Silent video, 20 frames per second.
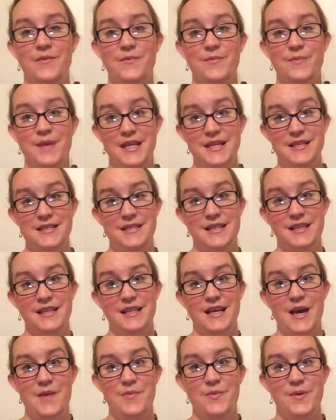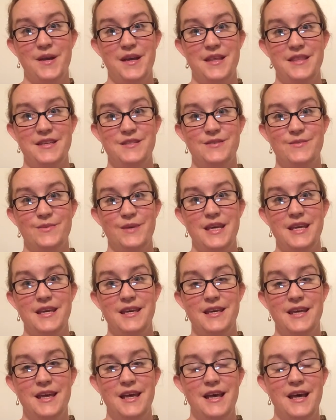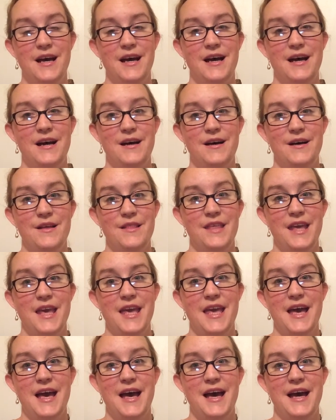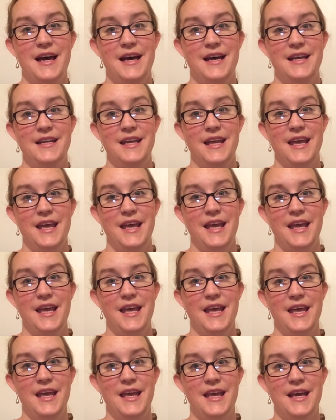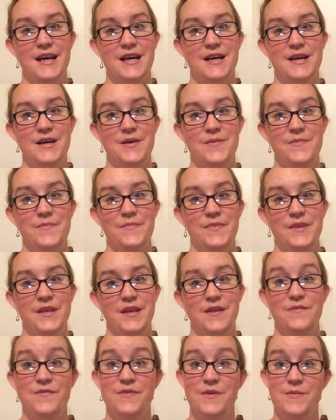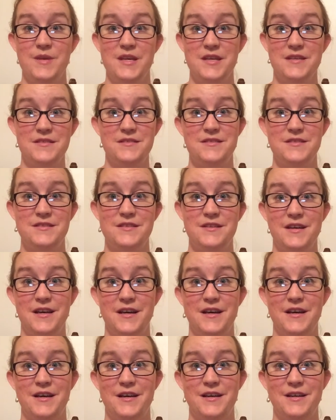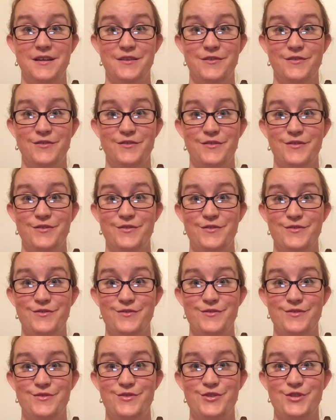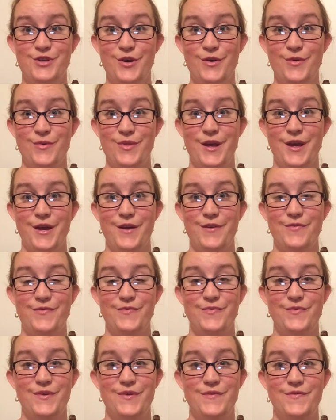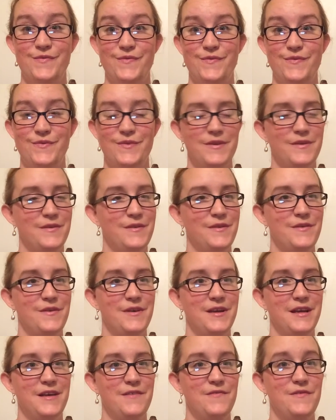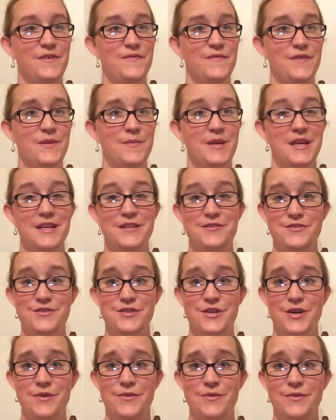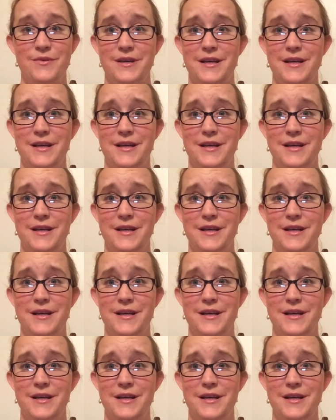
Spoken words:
Made it to the library this week. They had a amphibious show there, an amphibian show